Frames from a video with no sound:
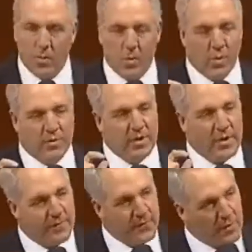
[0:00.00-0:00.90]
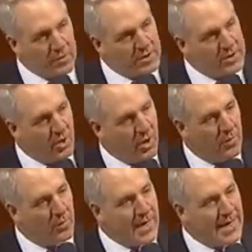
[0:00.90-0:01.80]
was he focused
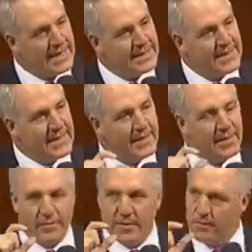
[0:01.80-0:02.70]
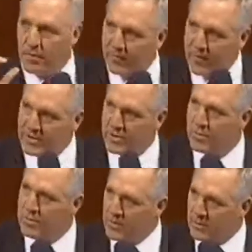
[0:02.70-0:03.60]
on raising the professional
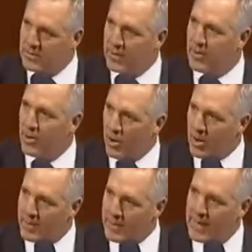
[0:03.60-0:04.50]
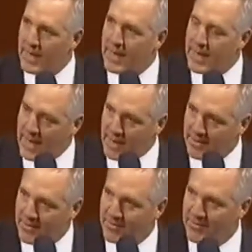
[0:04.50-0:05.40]
military army out
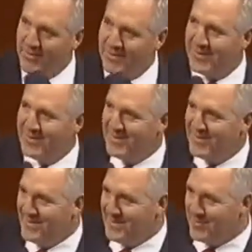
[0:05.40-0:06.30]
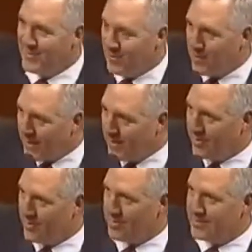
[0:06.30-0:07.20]
of the
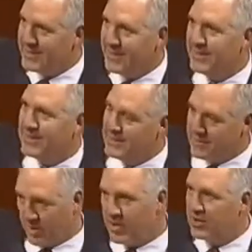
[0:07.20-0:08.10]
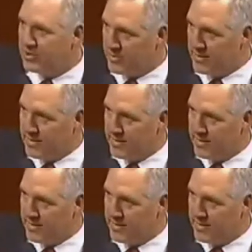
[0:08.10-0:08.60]
regular citizens of our country,